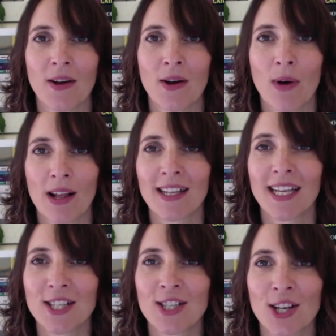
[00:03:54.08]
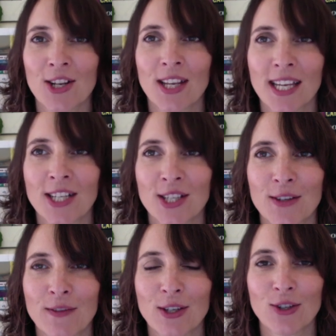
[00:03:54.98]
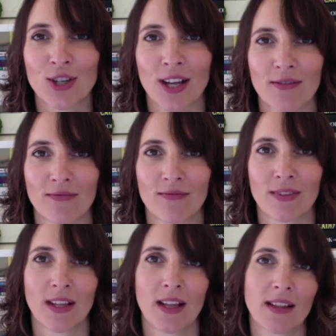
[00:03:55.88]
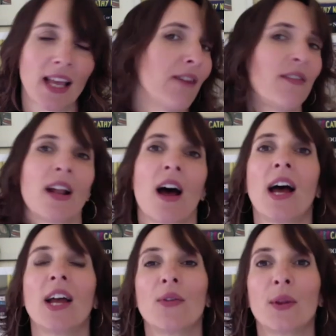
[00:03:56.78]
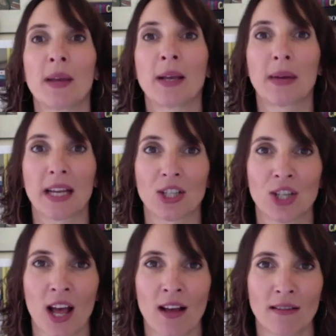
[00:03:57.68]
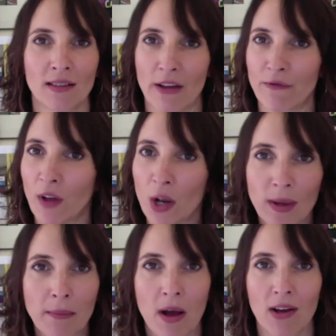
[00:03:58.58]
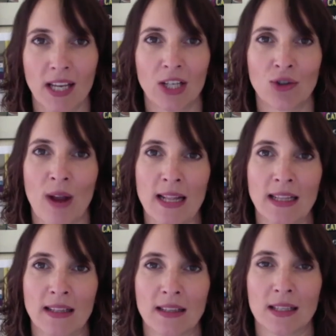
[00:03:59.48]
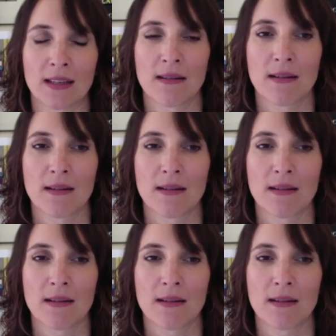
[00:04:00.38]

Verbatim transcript: Well, leaders are looking into the future. They have an eye on the big picture, they're following market trends,